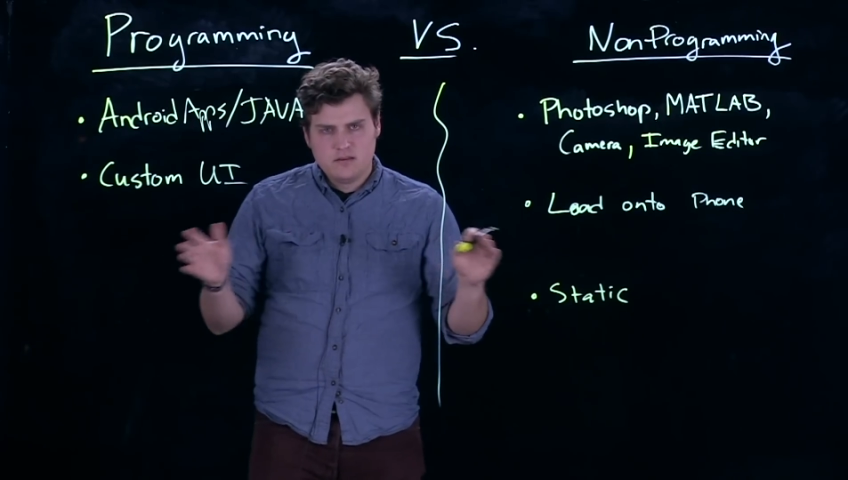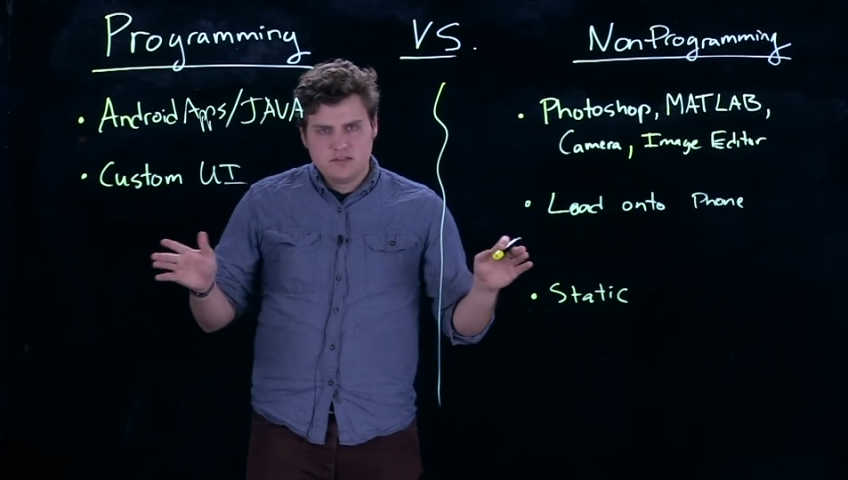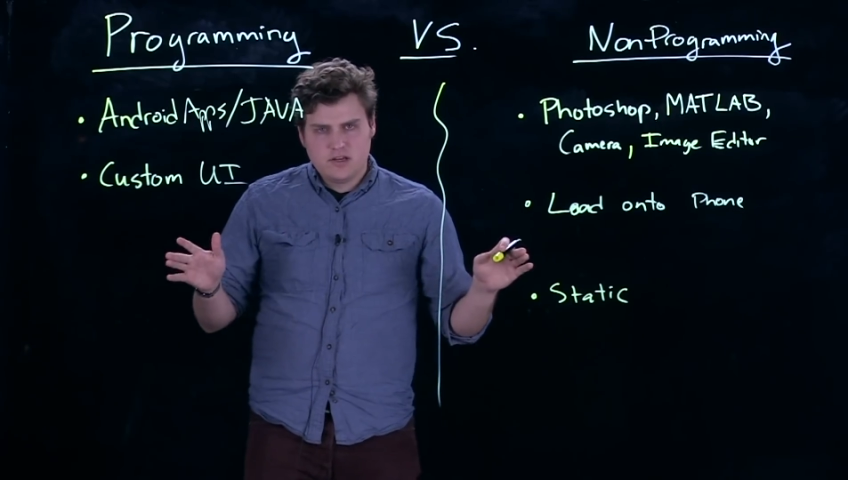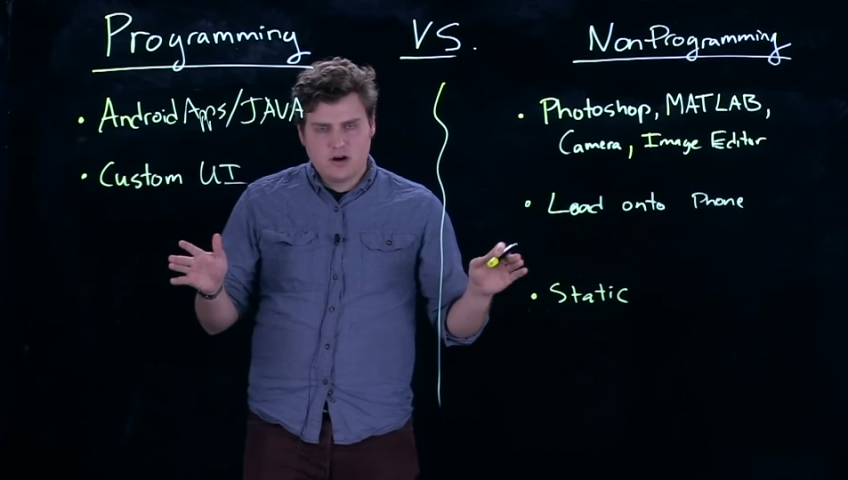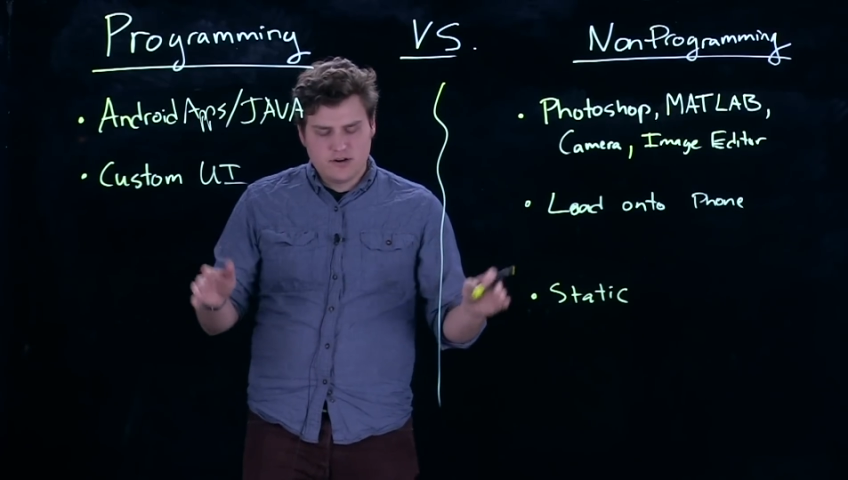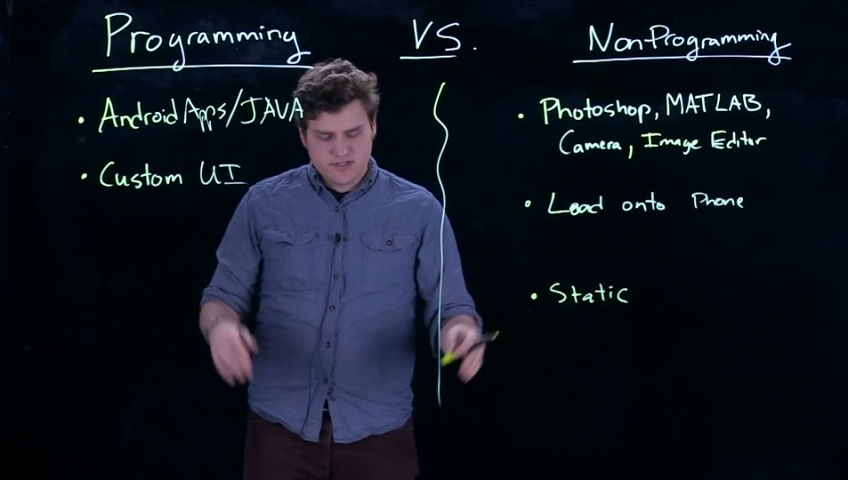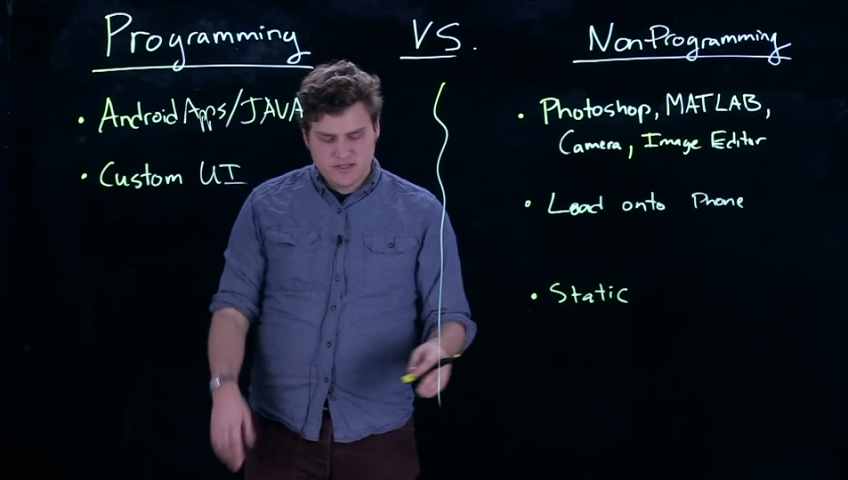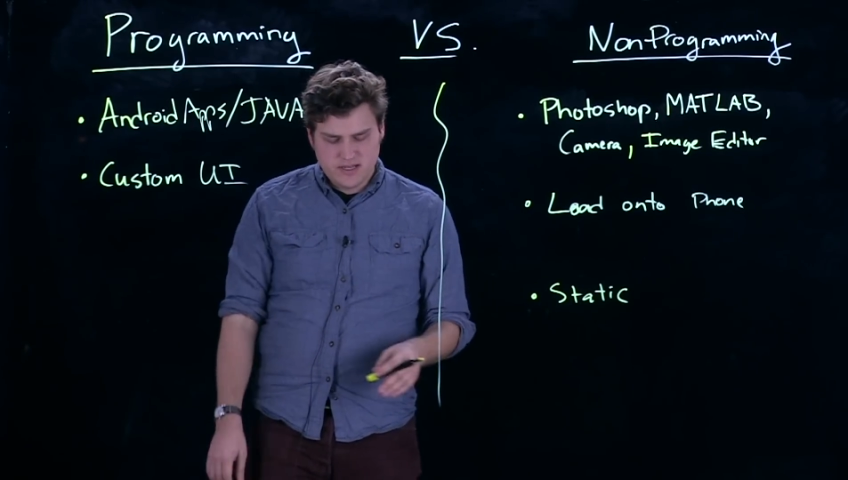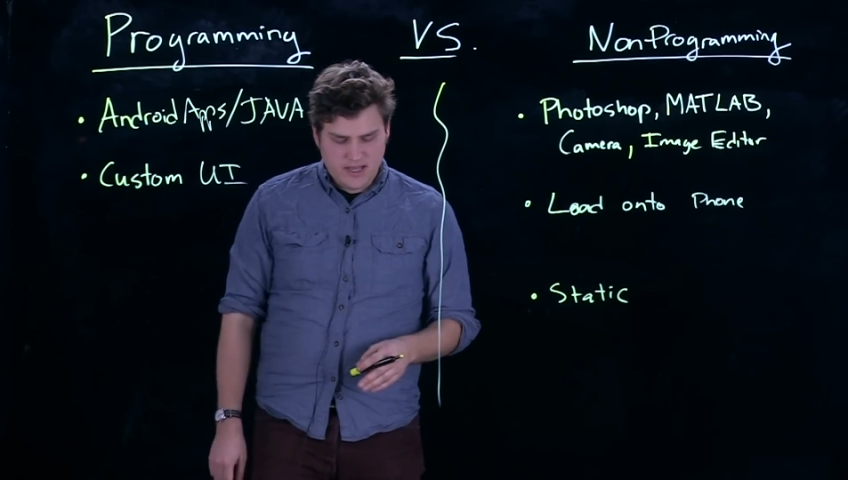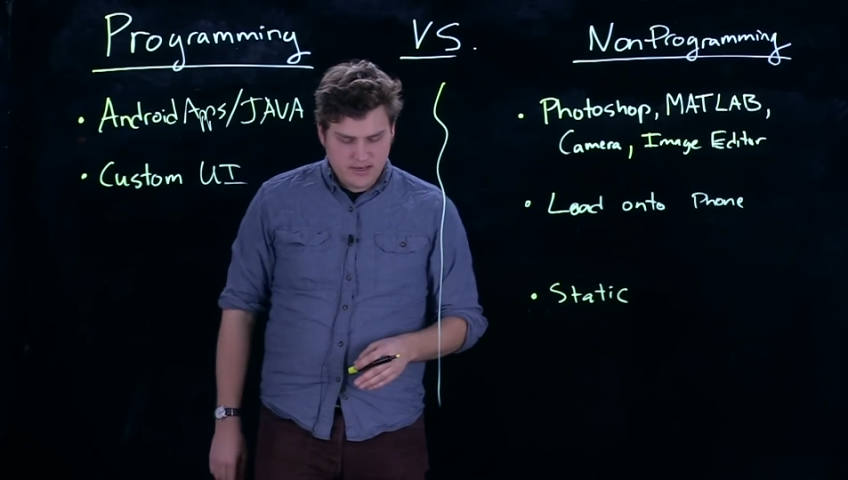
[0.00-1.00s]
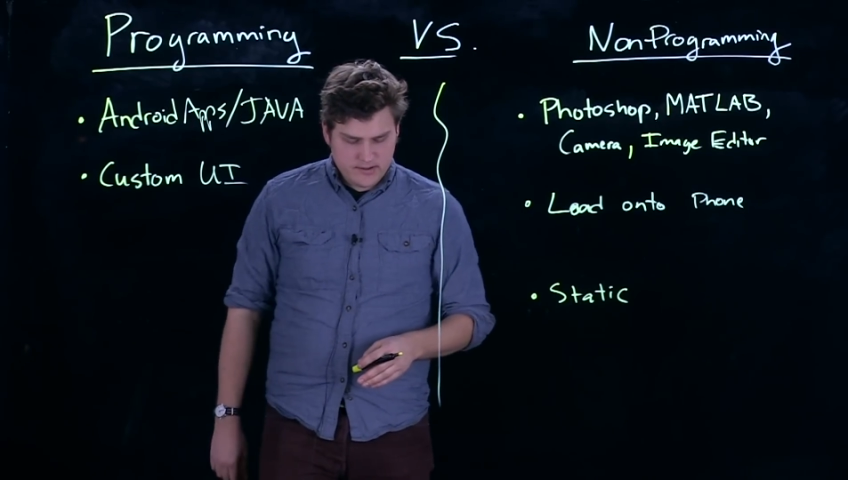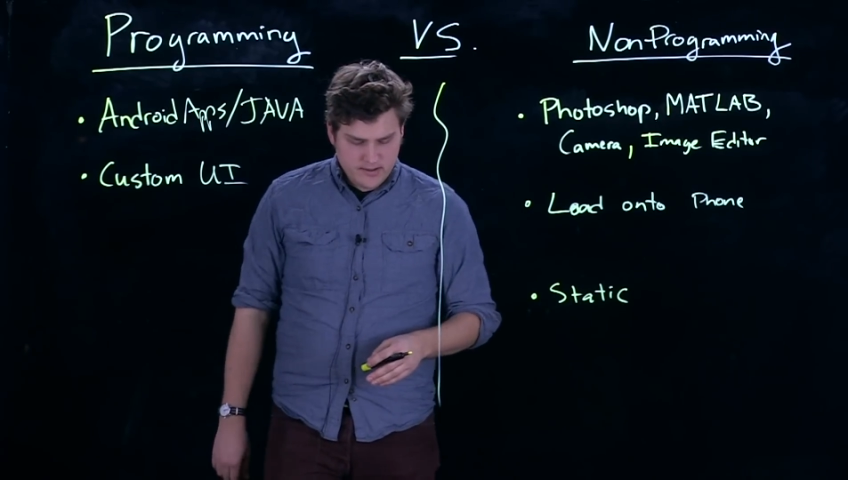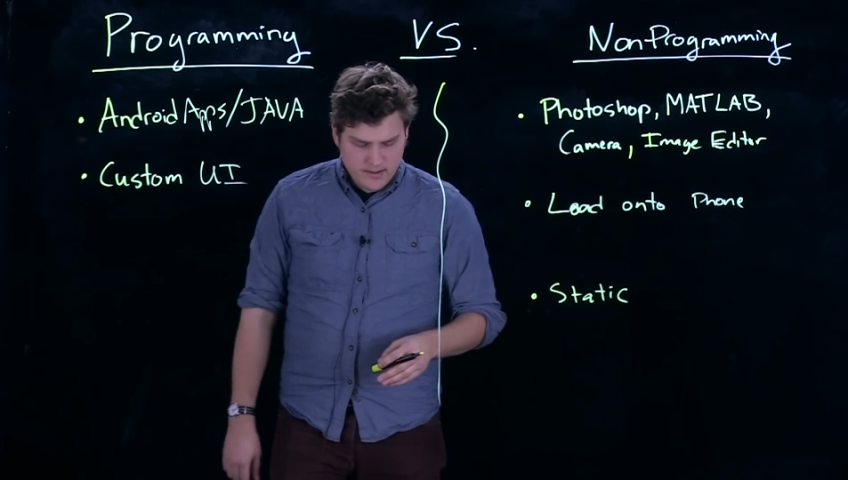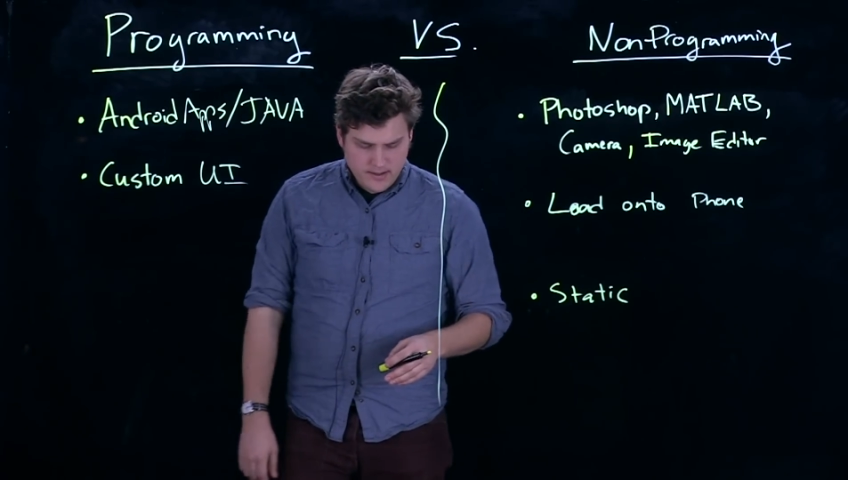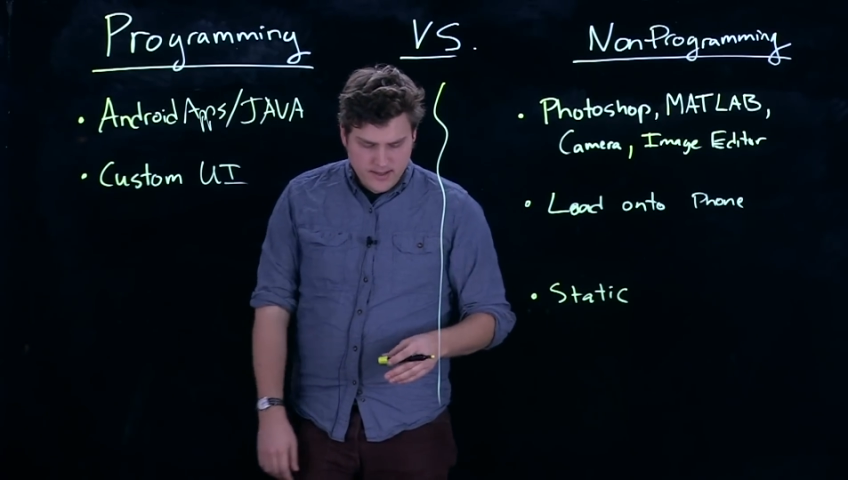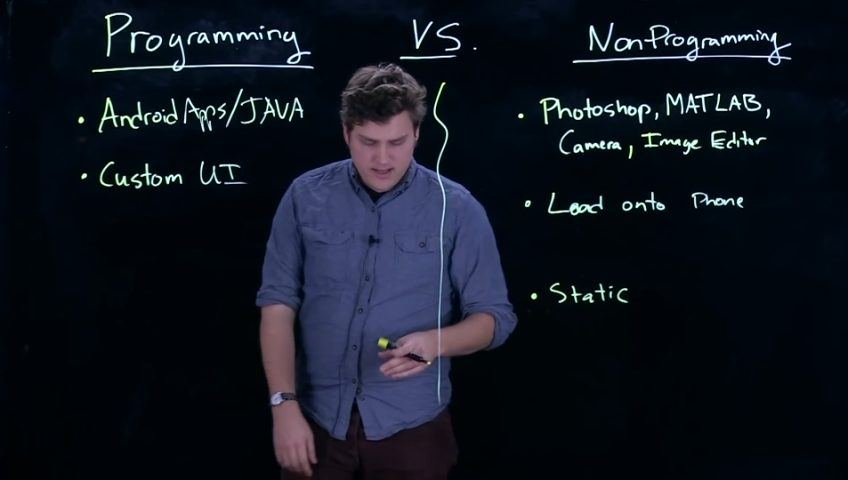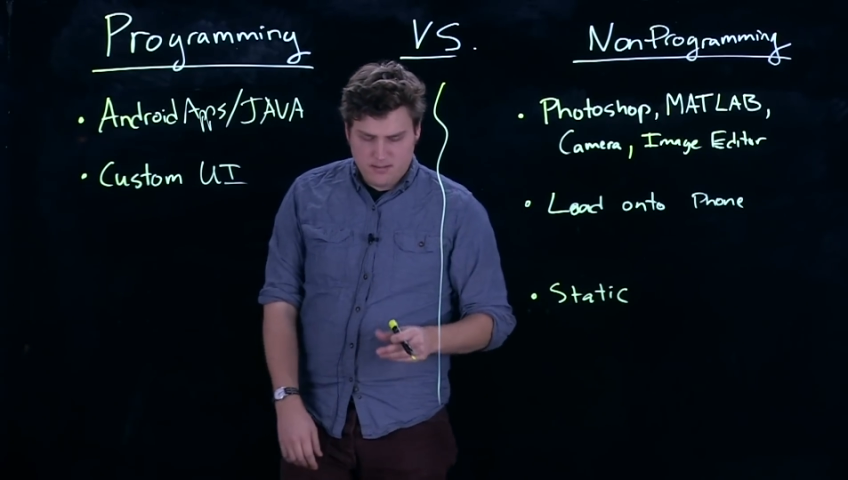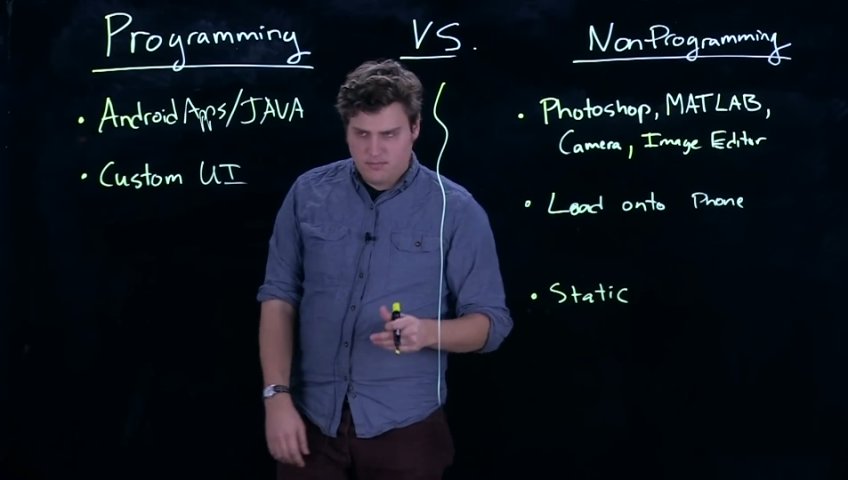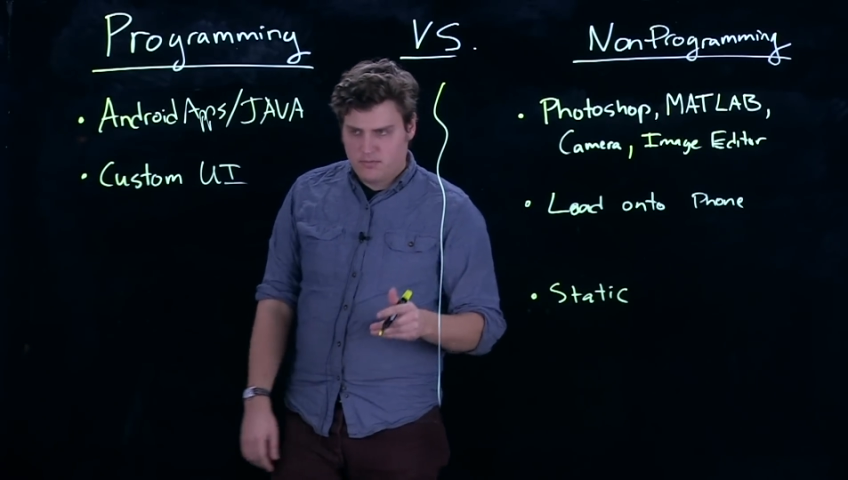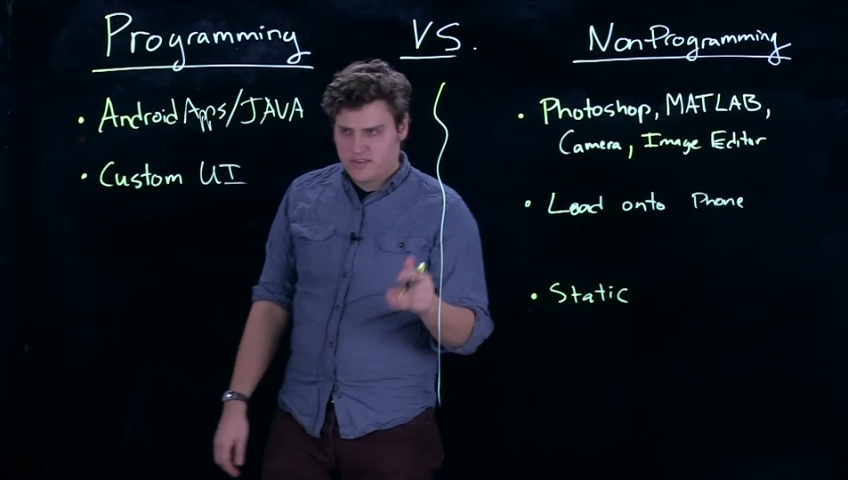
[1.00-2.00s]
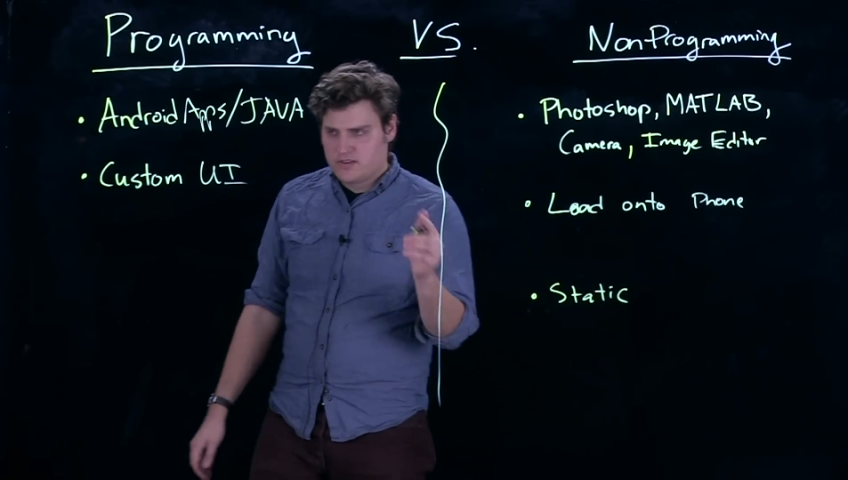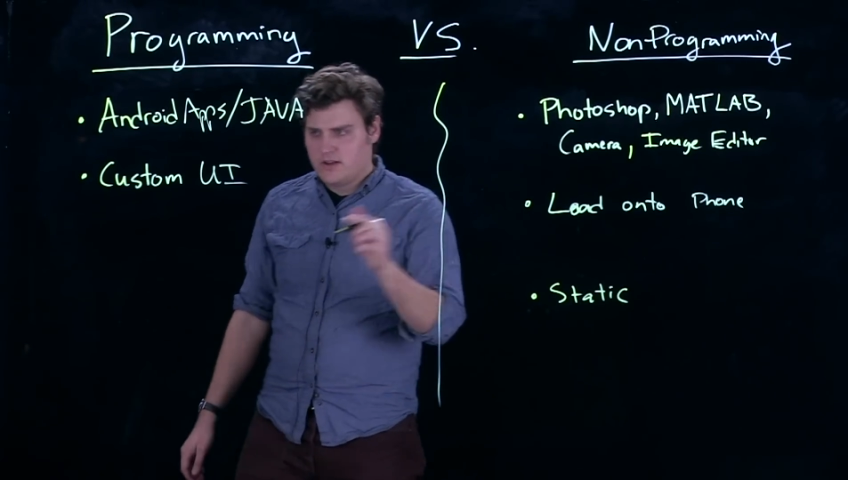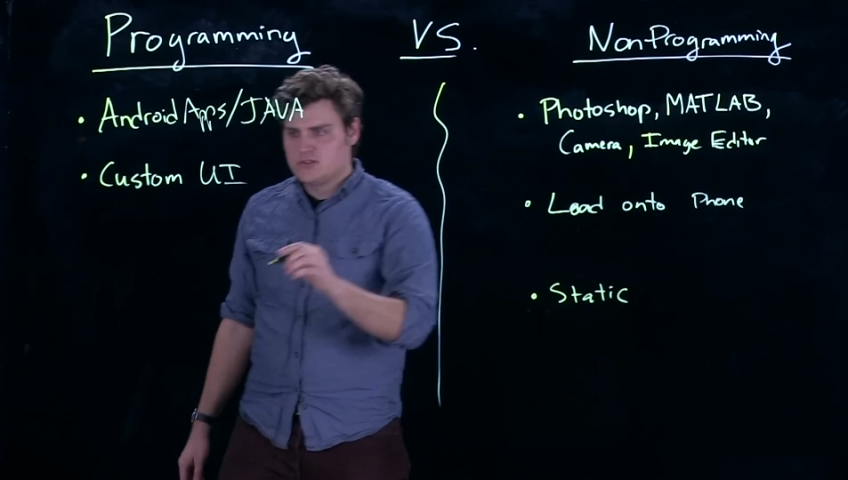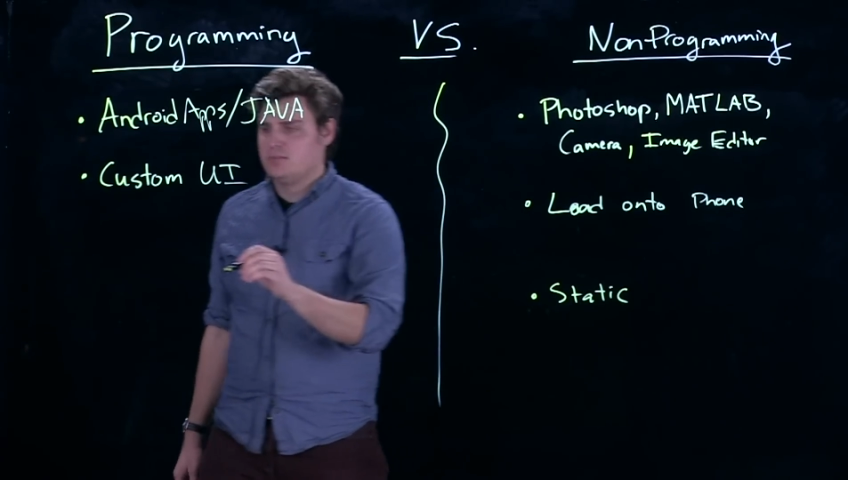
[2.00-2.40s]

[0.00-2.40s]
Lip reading: to your heart's content. This also